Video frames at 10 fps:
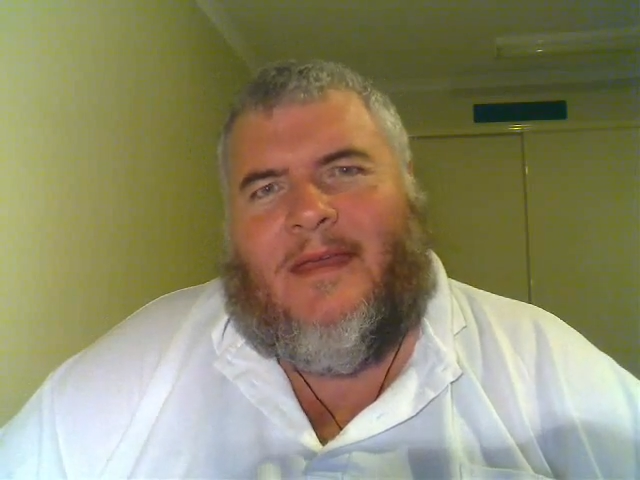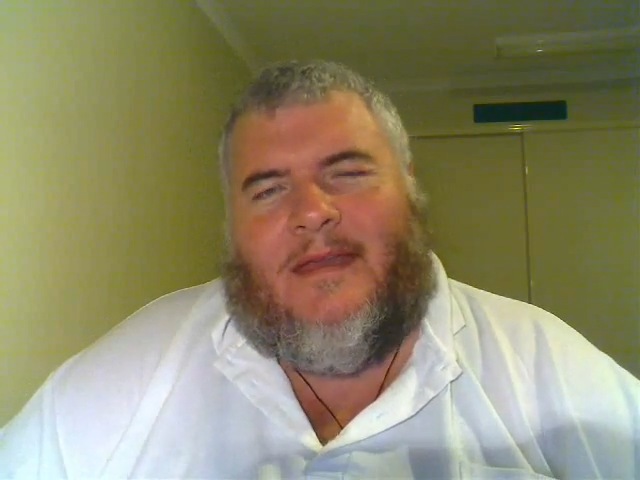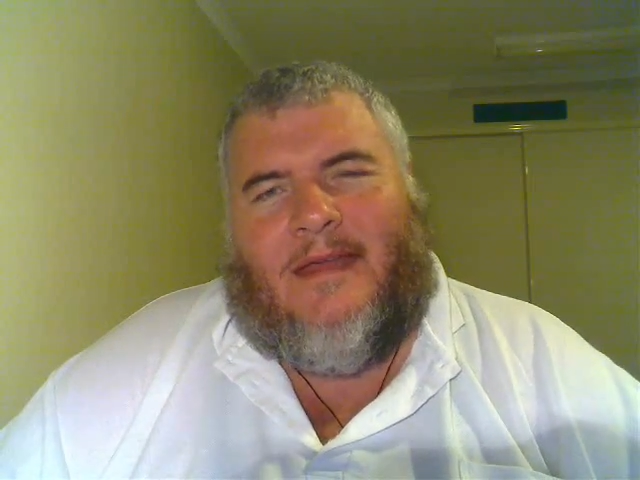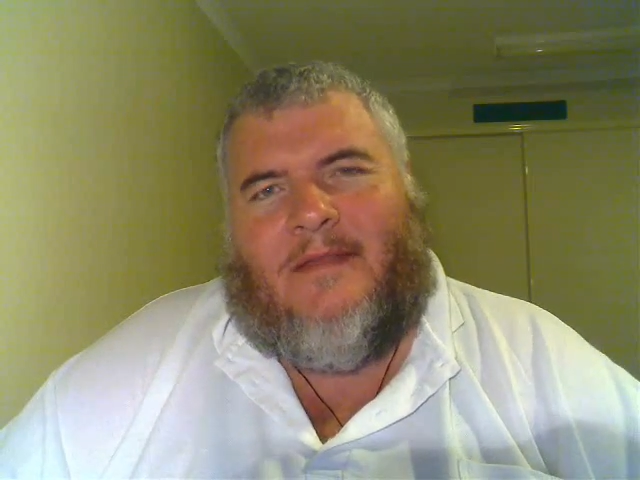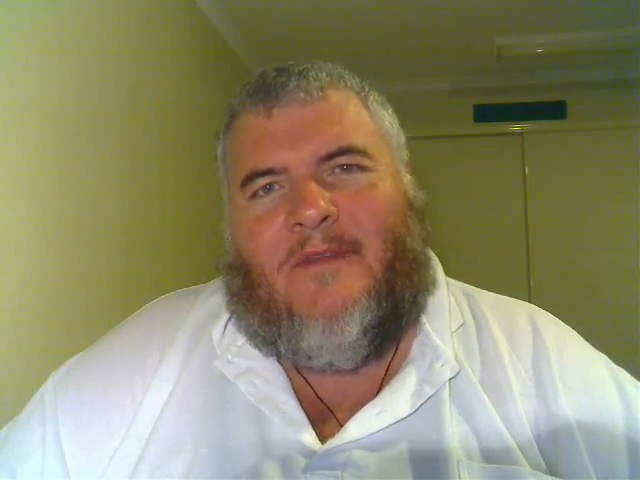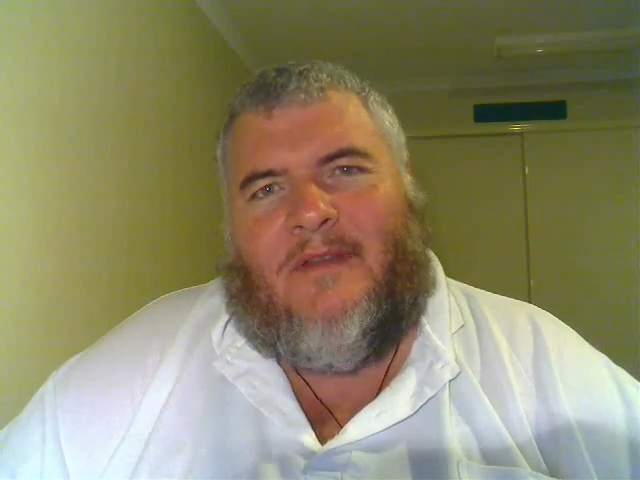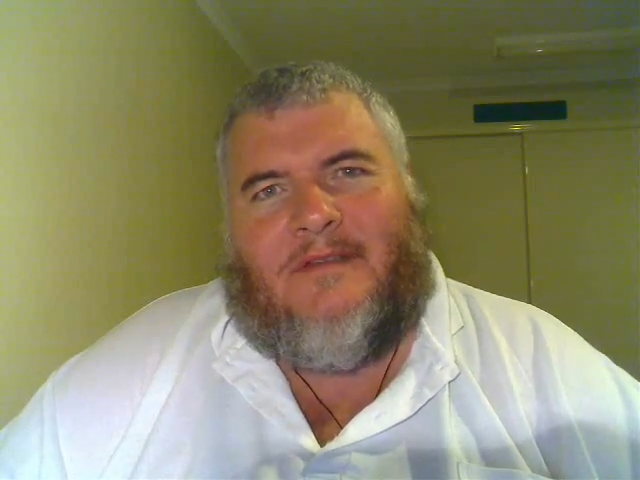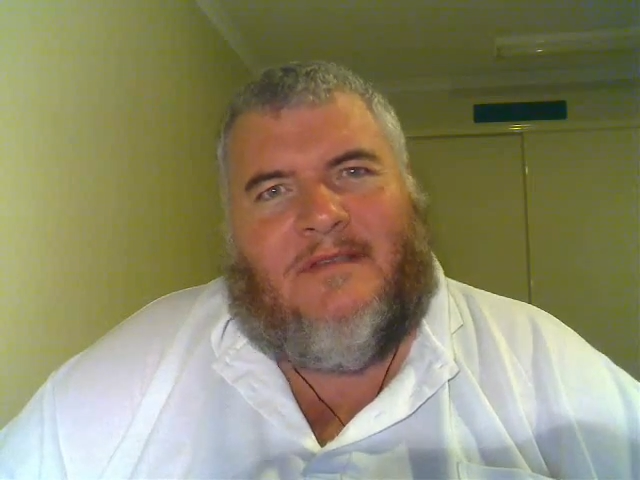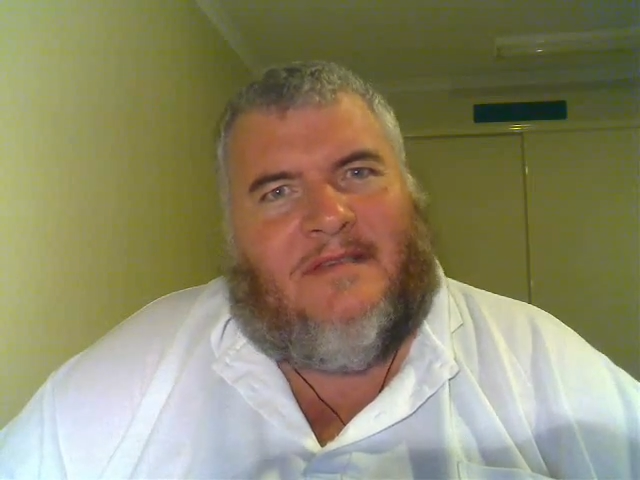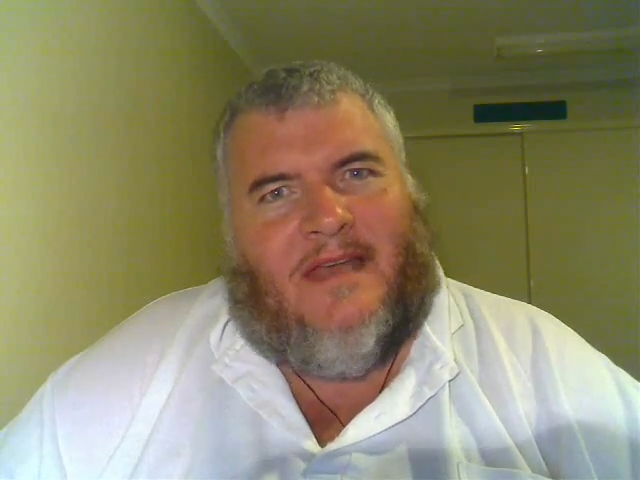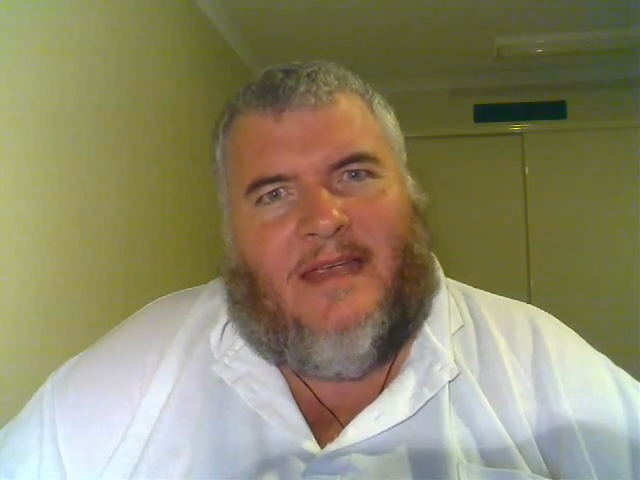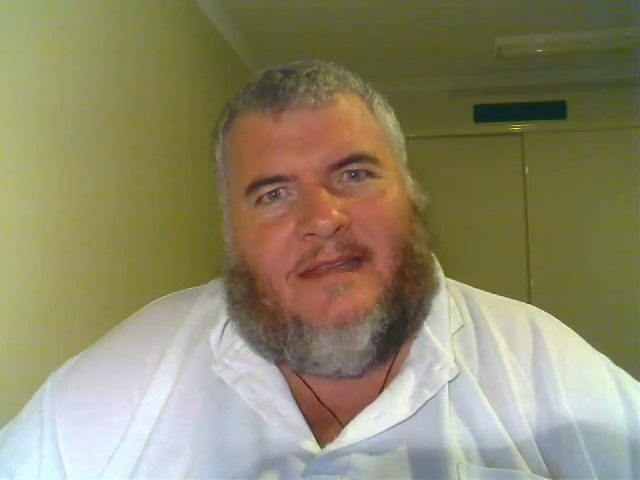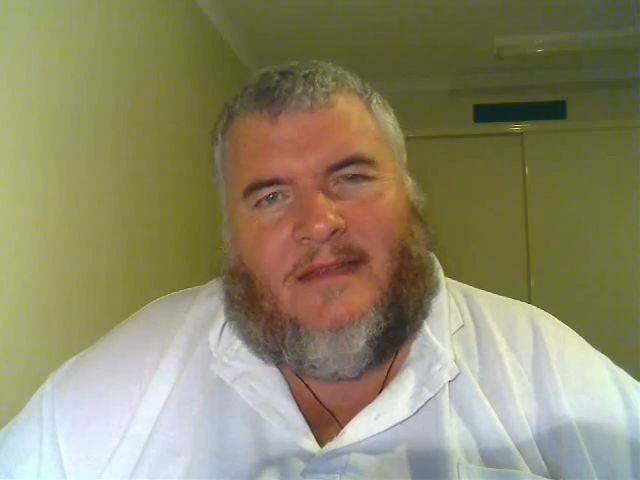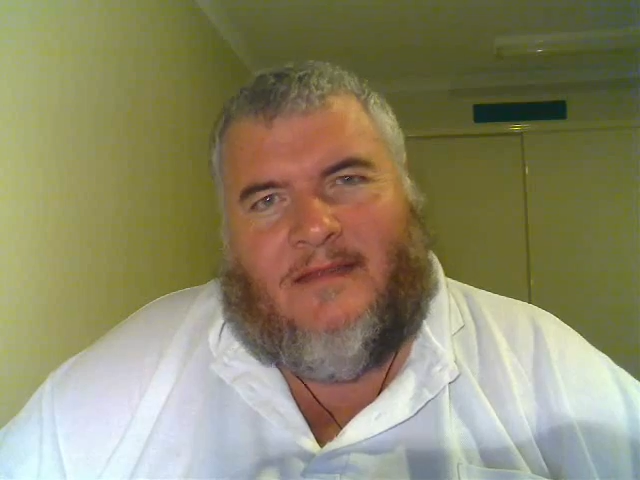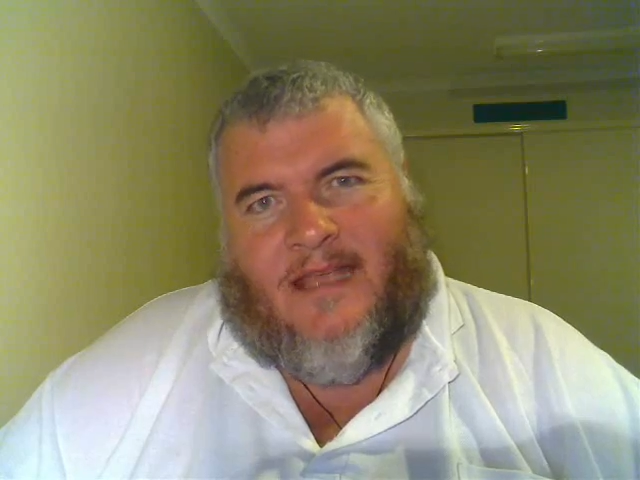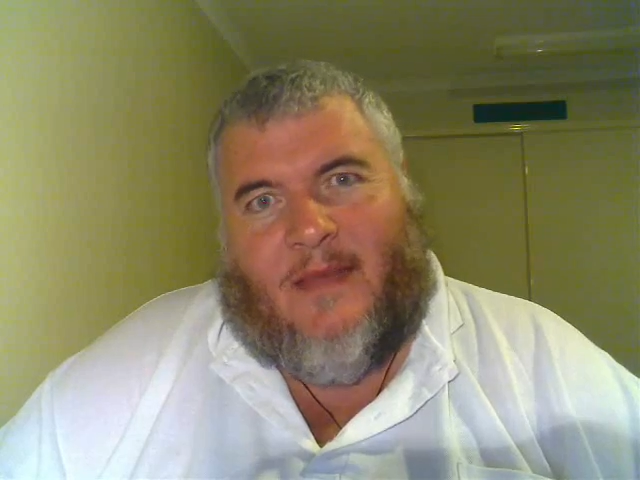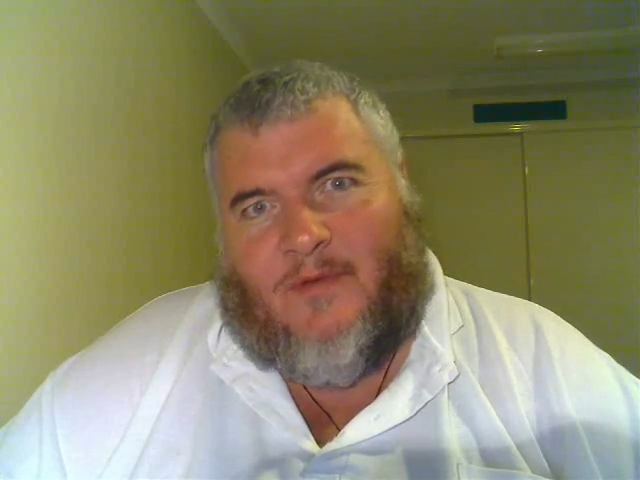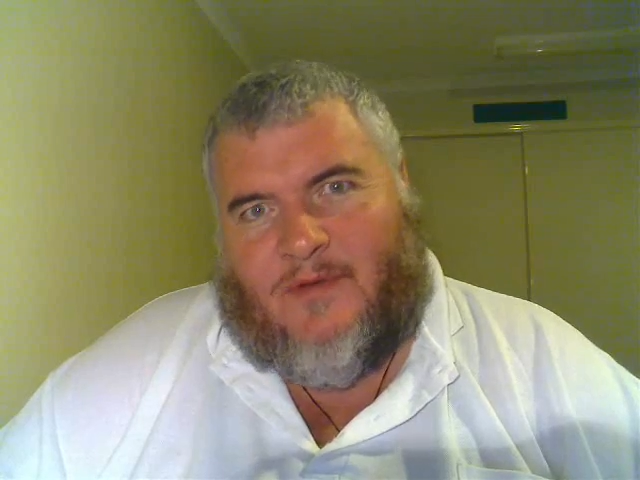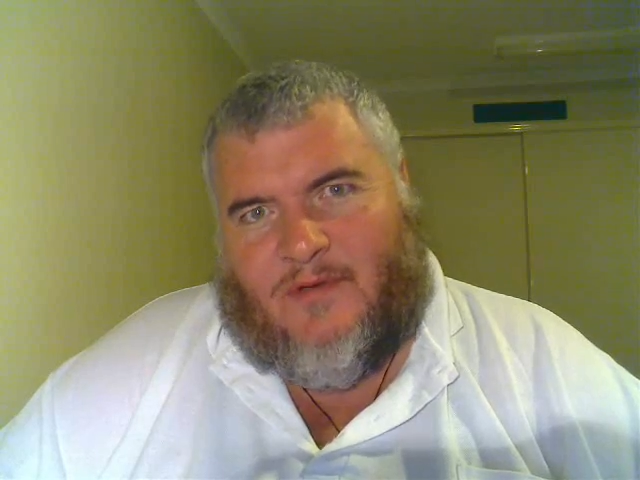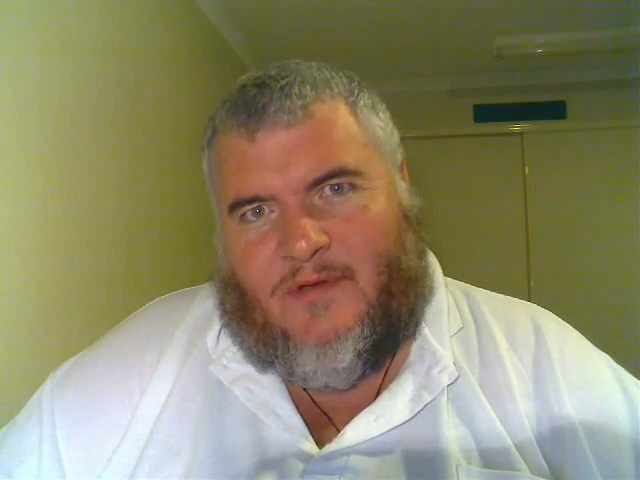Now the villagers are saying that the
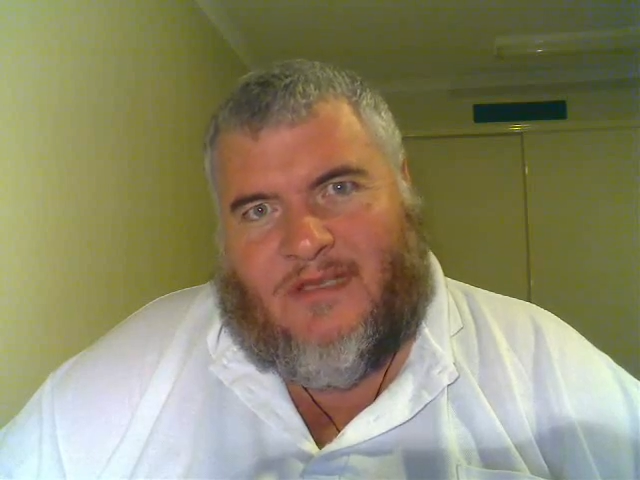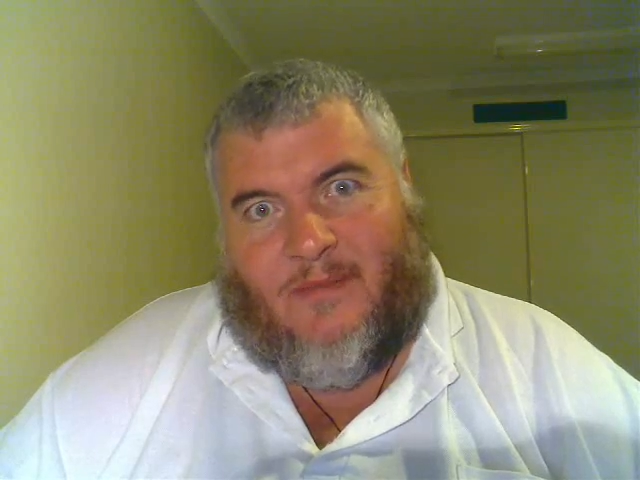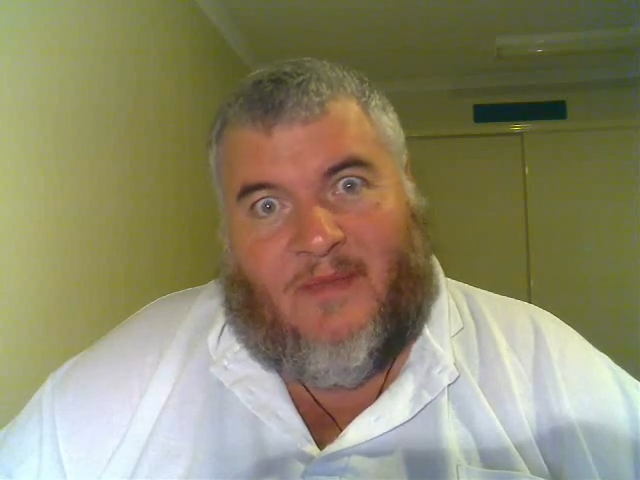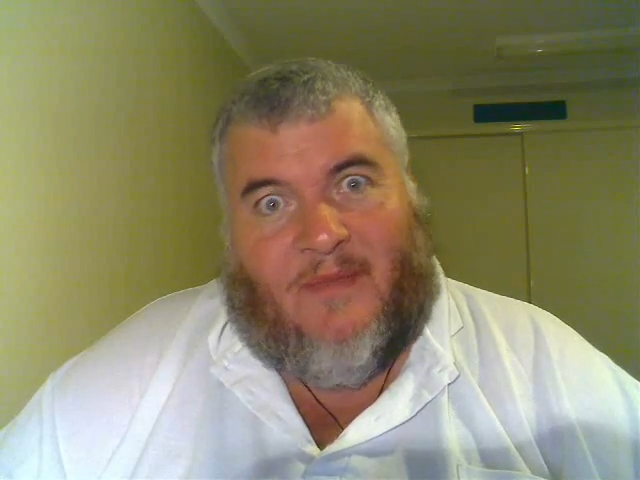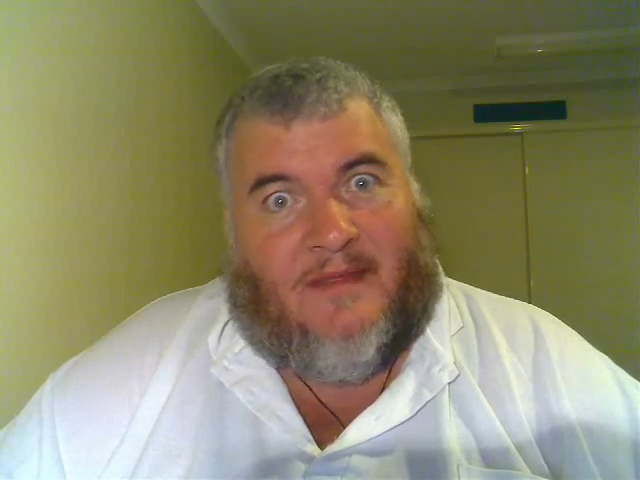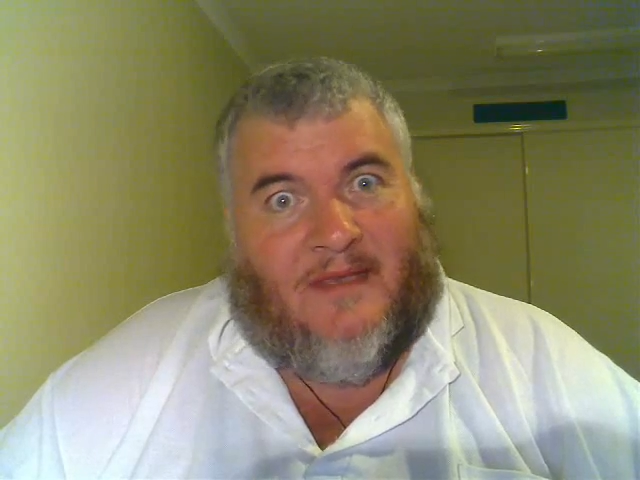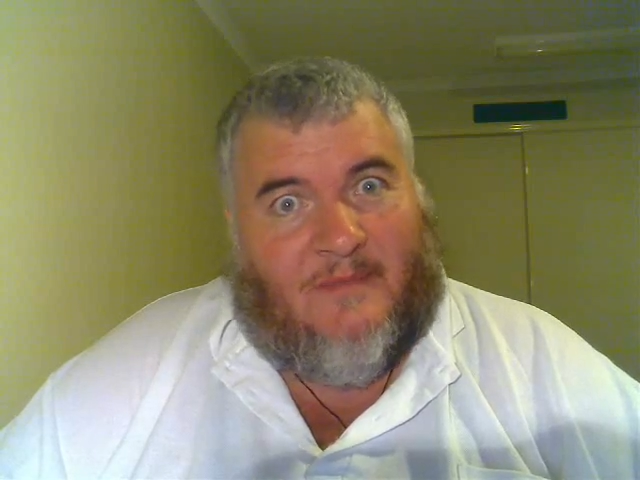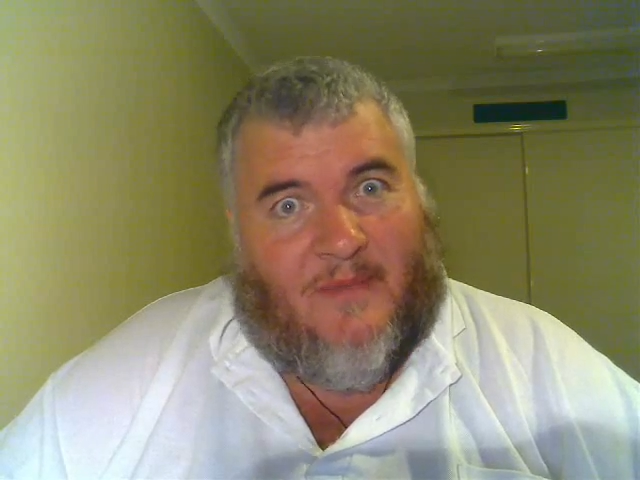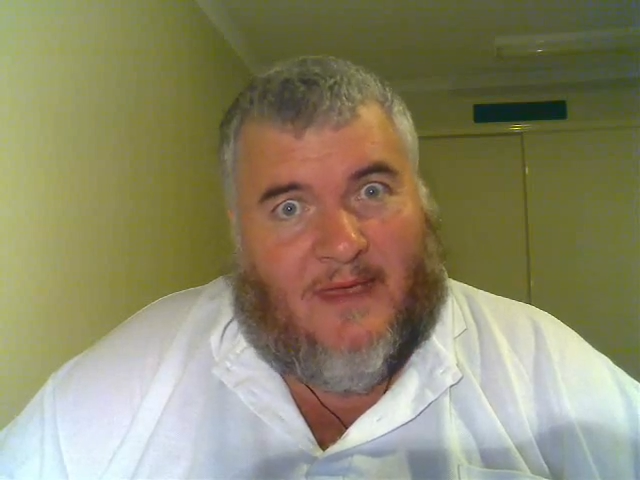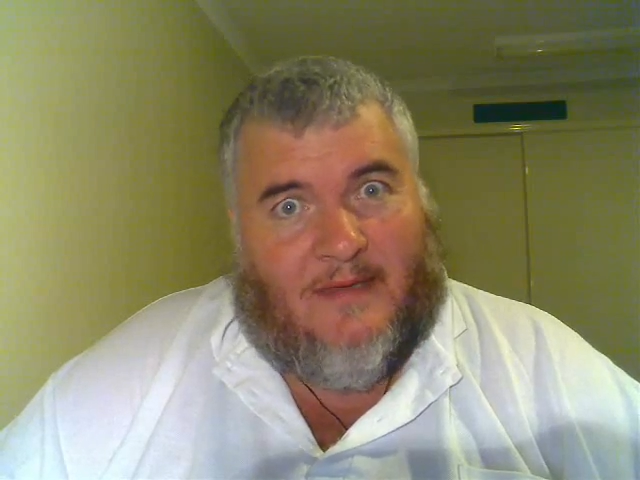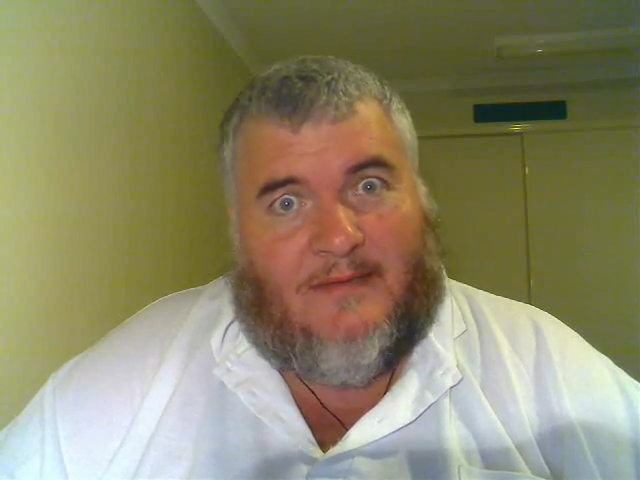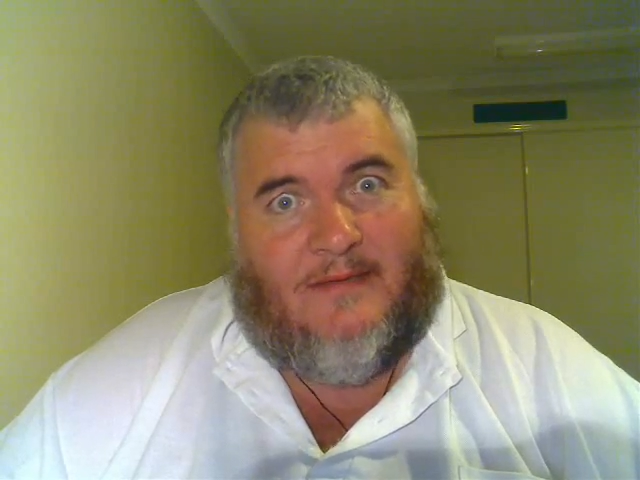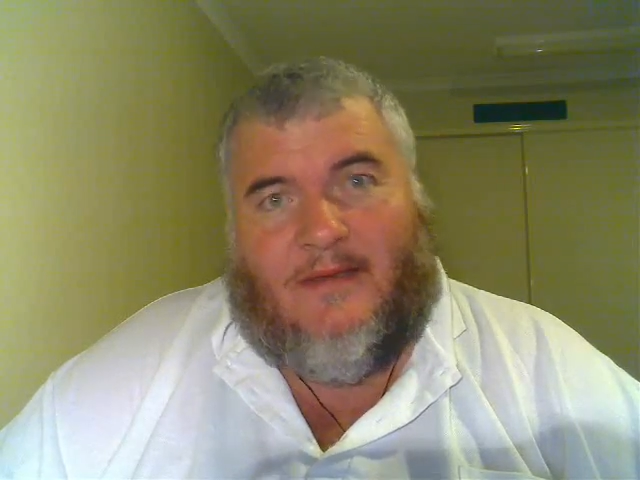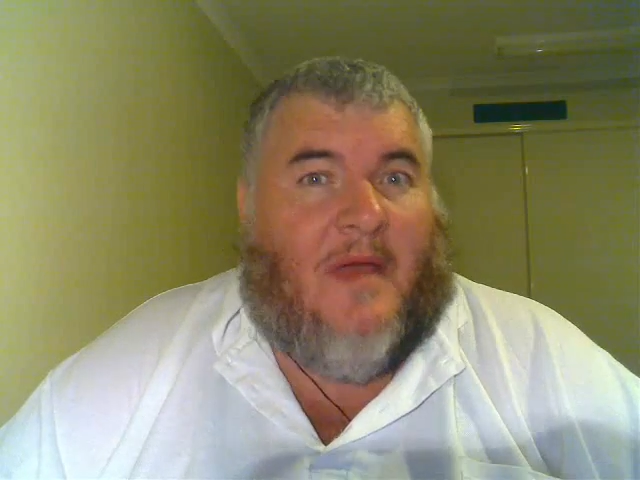government should do something about these bears.